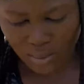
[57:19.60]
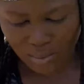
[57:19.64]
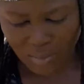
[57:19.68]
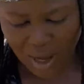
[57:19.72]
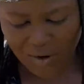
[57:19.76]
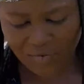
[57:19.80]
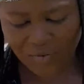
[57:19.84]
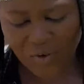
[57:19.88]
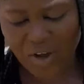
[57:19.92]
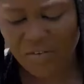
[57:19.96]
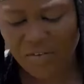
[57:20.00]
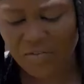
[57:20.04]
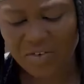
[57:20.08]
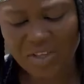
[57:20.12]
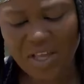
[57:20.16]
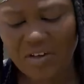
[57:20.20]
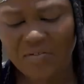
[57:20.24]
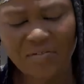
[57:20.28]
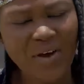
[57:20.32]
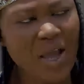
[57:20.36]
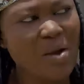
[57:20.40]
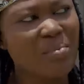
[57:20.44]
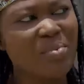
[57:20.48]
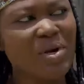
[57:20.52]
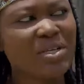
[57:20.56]
My phone even they
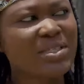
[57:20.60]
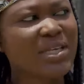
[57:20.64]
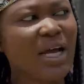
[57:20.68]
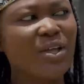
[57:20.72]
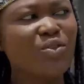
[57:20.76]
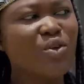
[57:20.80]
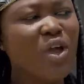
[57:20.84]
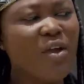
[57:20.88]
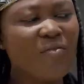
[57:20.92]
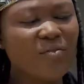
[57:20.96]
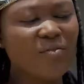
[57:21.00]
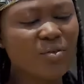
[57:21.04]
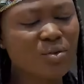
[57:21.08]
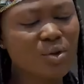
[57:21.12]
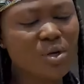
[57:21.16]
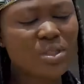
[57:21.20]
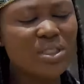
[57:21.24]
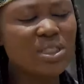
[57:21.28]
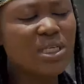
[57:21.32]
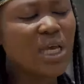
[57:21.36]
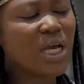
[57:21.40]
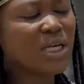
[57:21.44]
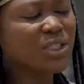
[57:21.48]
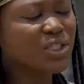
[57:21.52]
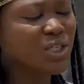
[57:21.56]
vibrate. I'm not even going to
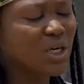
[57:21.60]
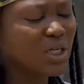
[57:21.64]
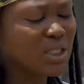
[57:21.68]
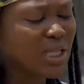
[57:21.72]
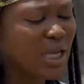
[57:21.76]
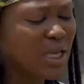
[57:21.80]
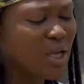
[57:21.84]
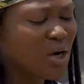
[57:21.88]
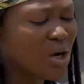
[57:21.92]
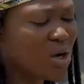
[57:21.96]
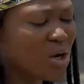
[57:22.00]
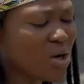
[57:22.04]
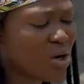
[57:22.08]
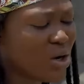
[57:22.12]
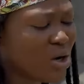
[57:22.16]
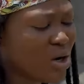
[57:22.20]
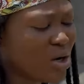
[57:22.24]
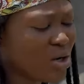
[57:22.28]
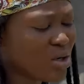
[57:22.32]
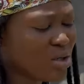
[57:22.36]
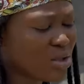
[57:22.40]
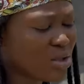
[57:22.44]
tell John now your call.